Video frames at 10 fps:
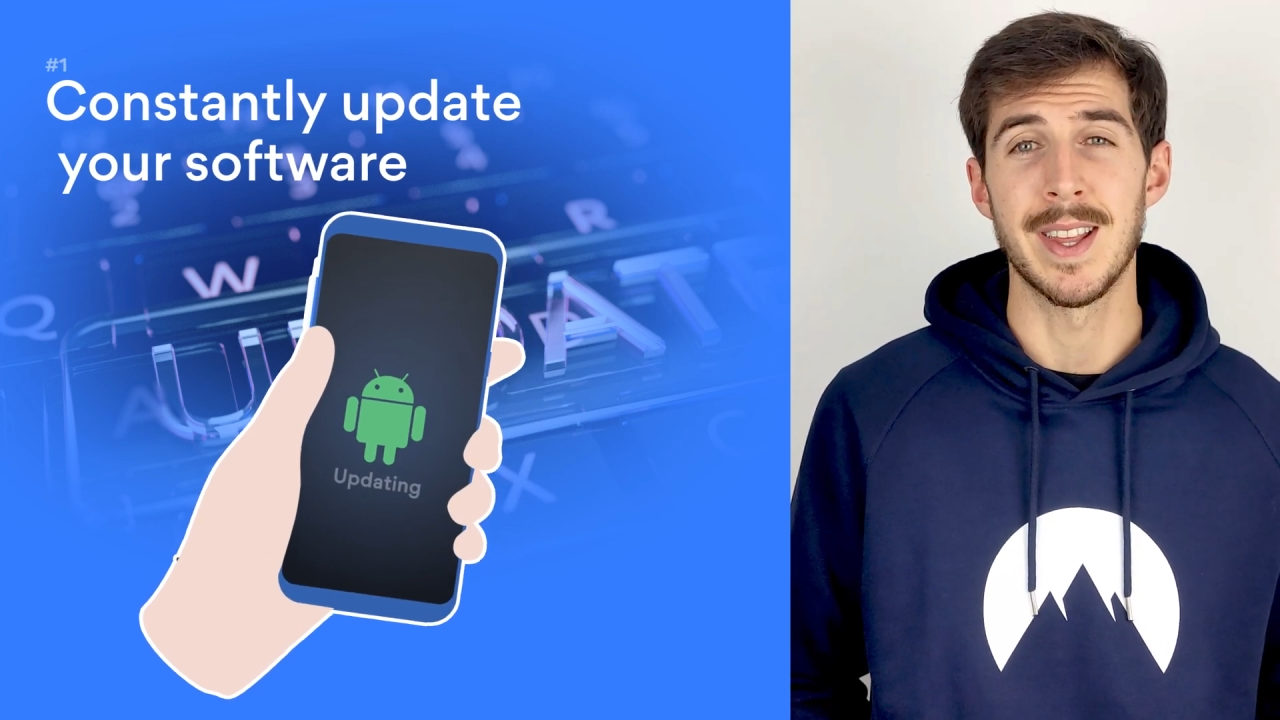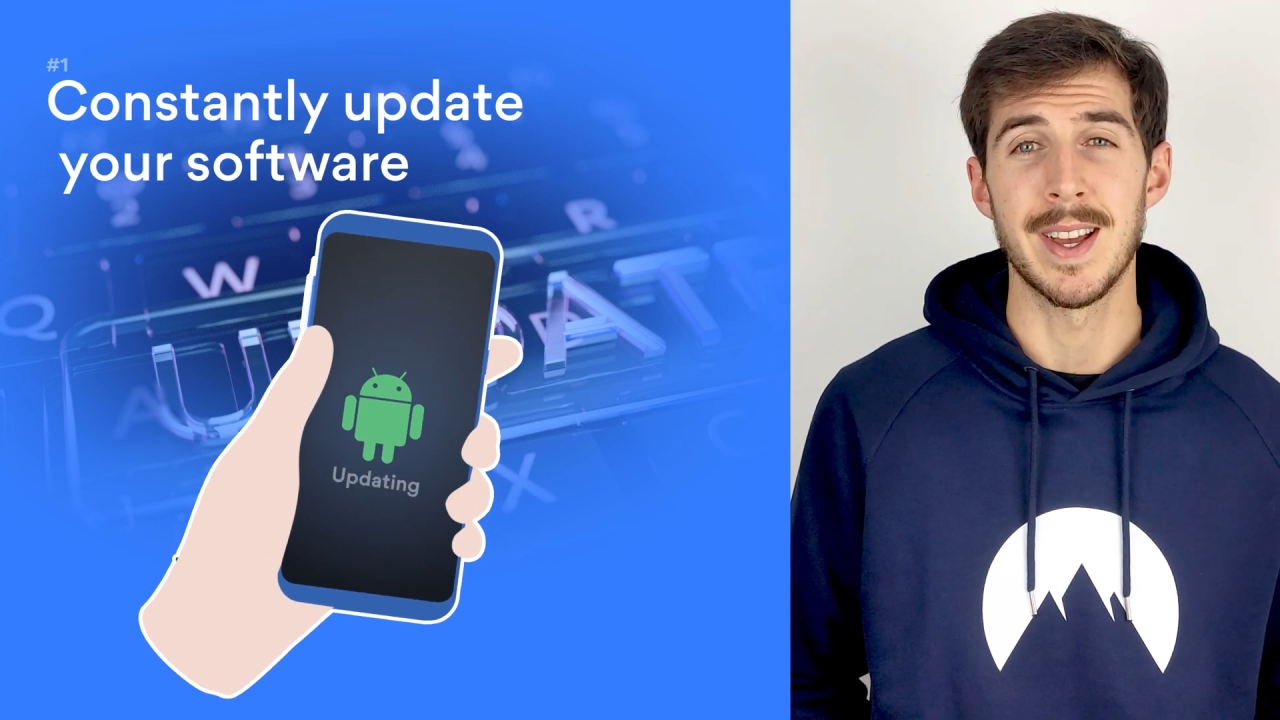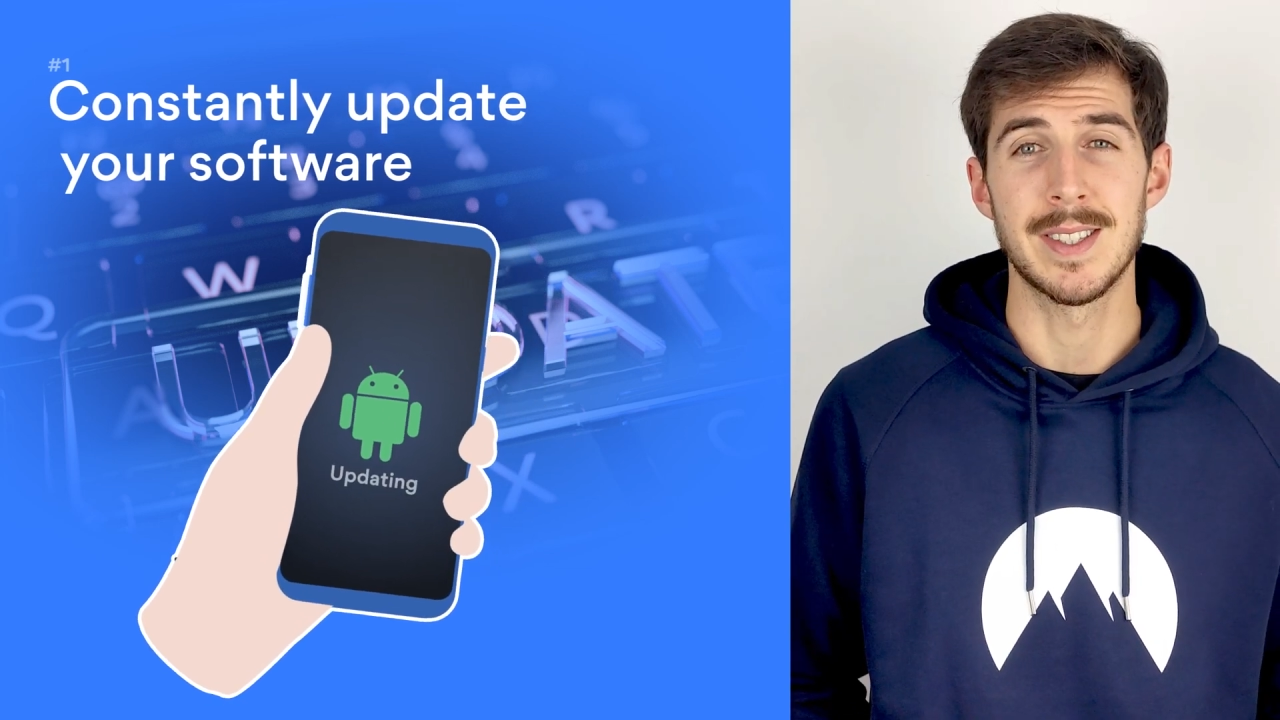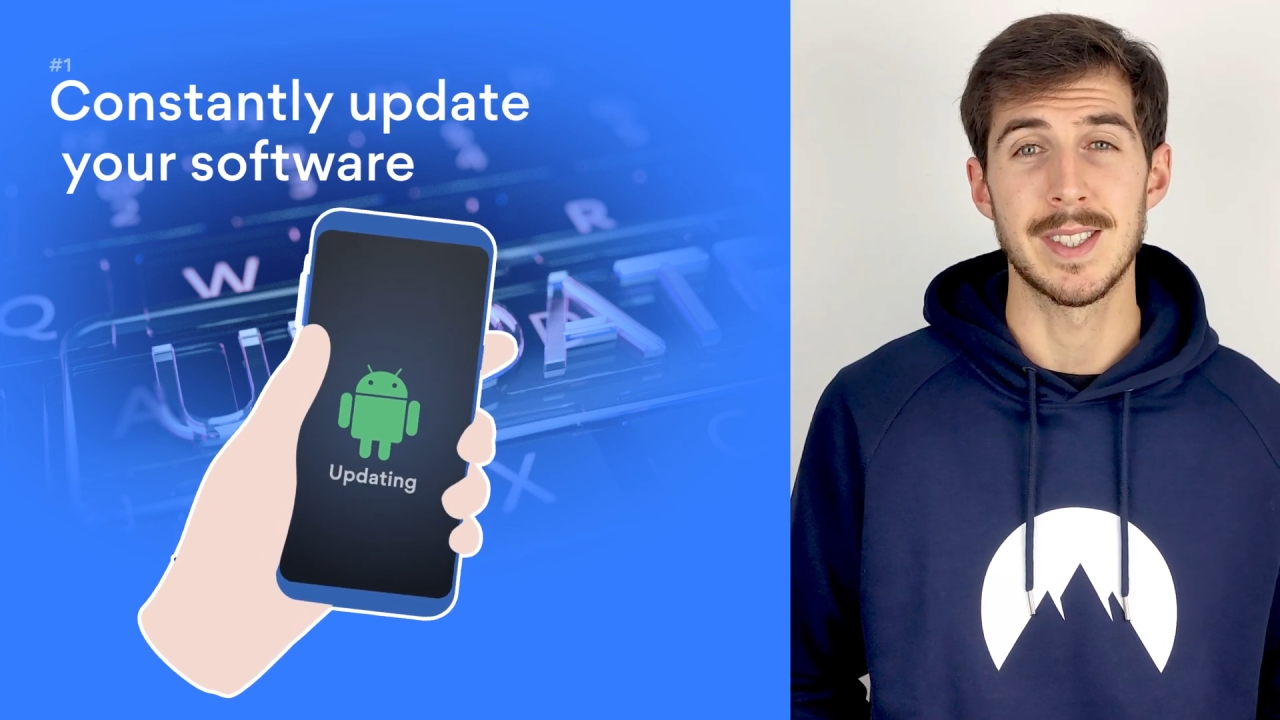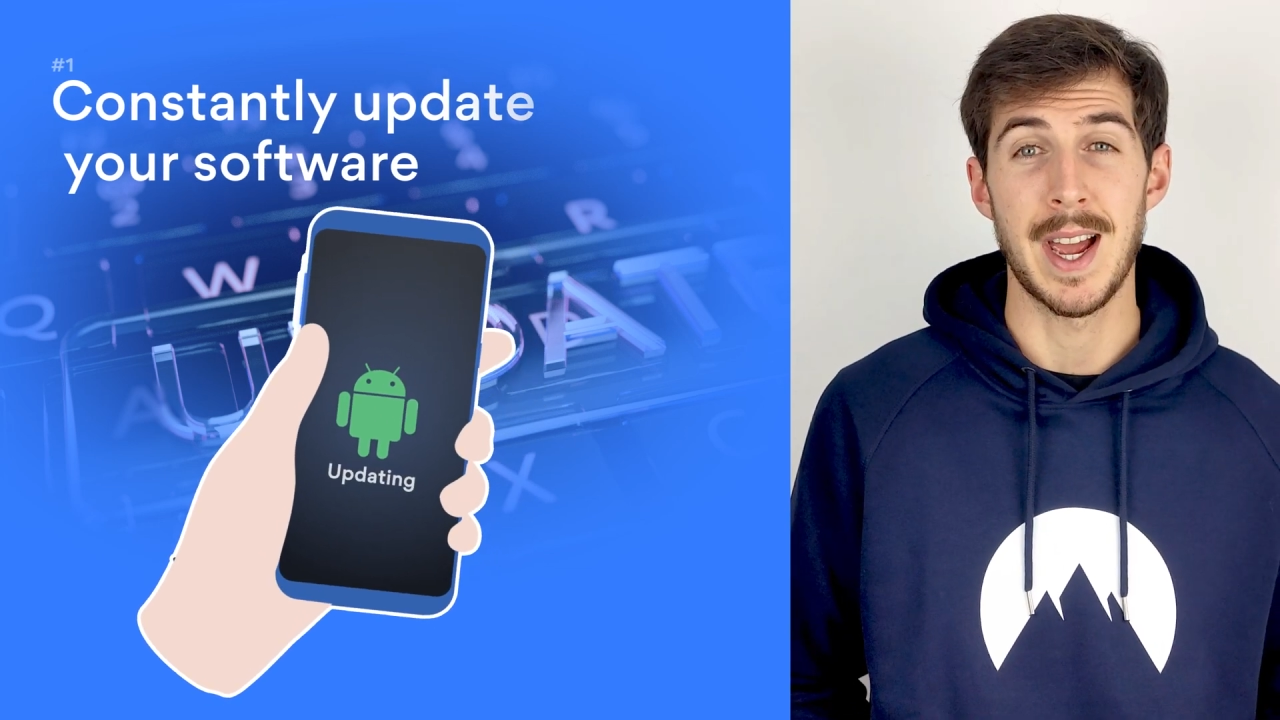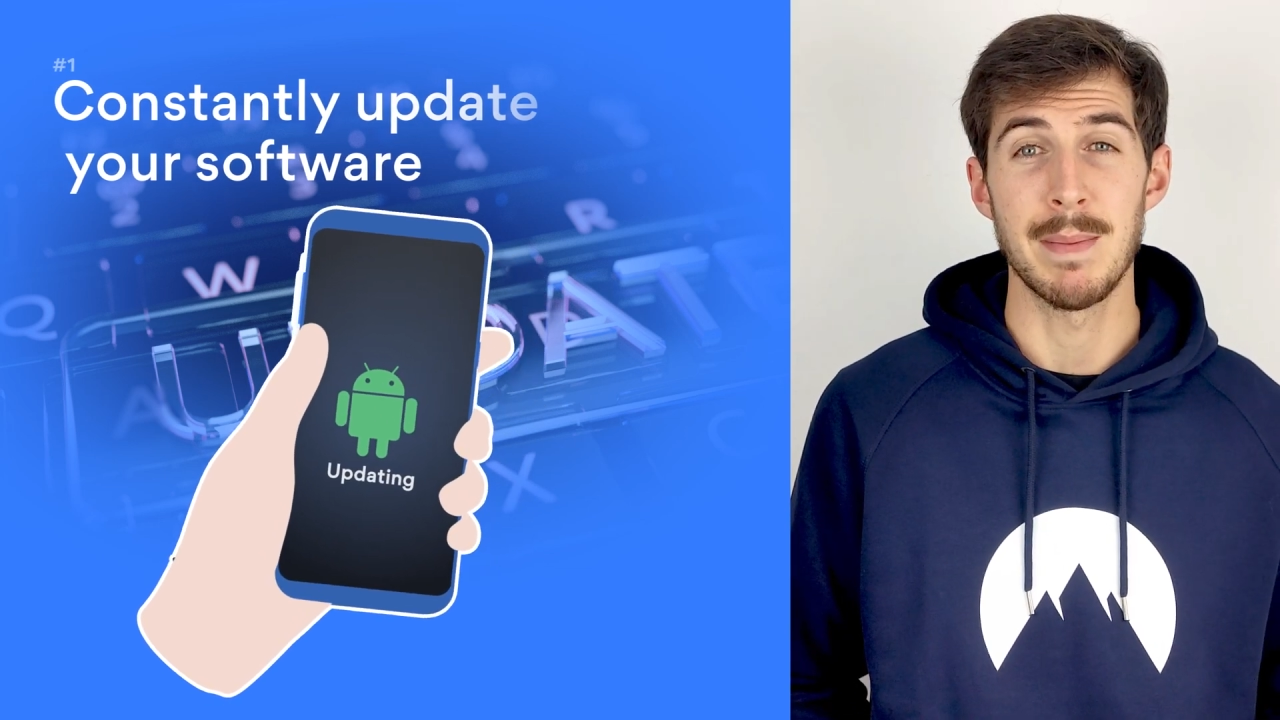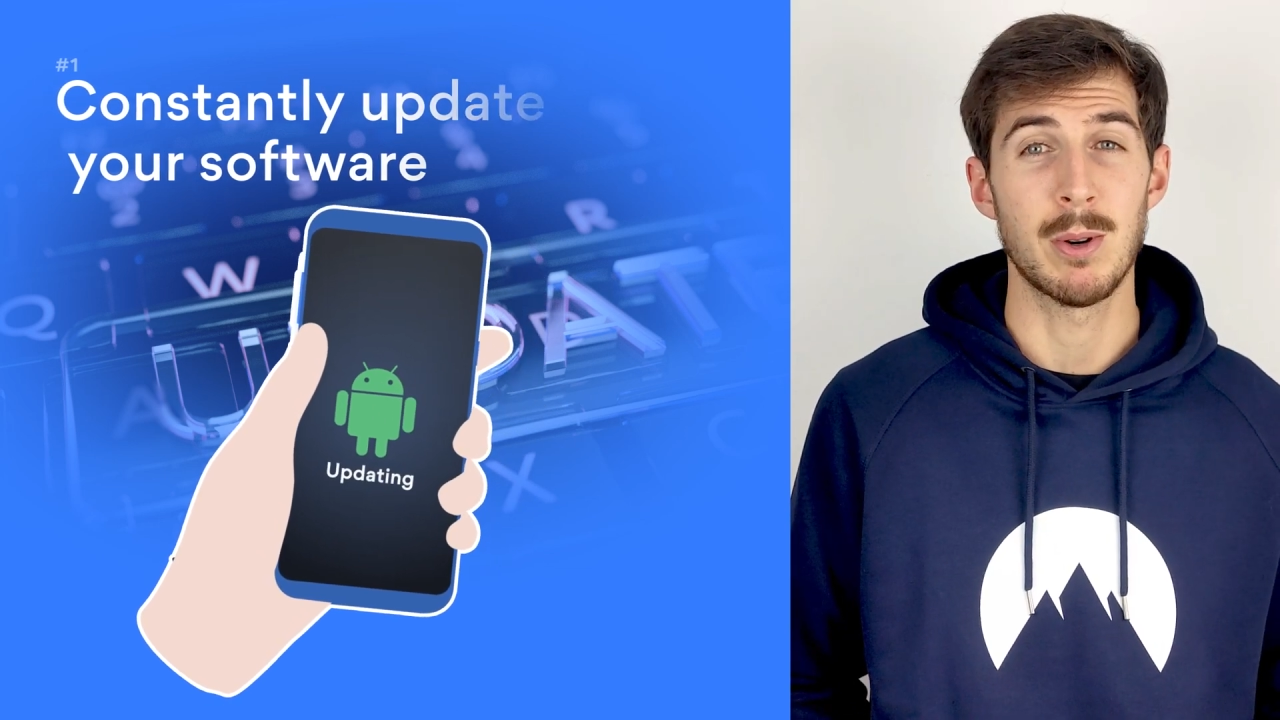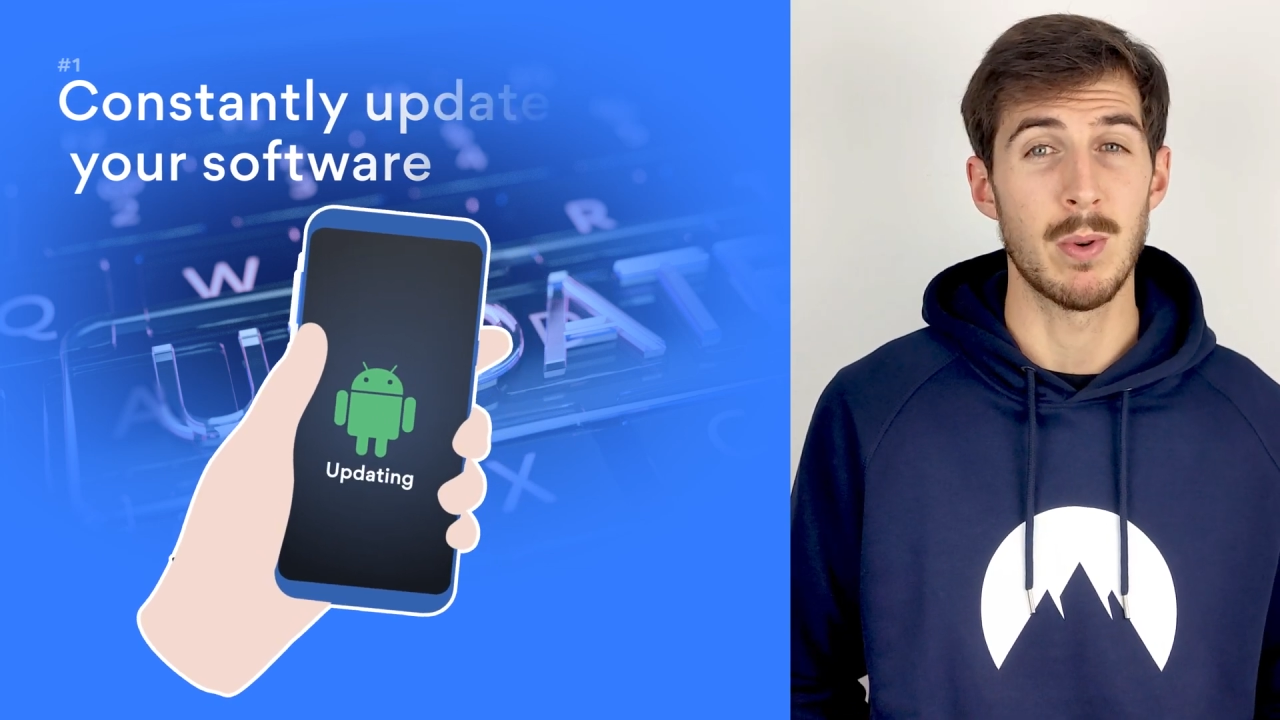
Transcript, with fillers: that cyber